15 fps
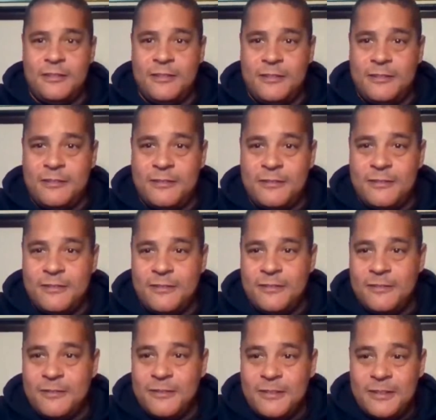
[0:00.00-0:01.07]

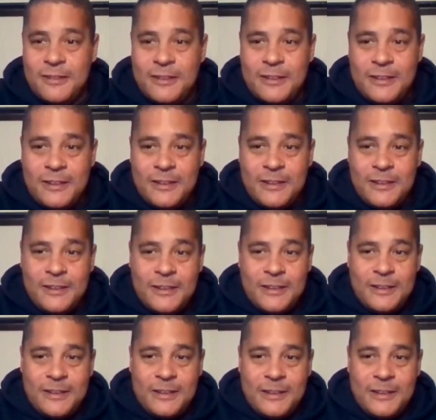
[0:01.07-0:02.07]
(silence)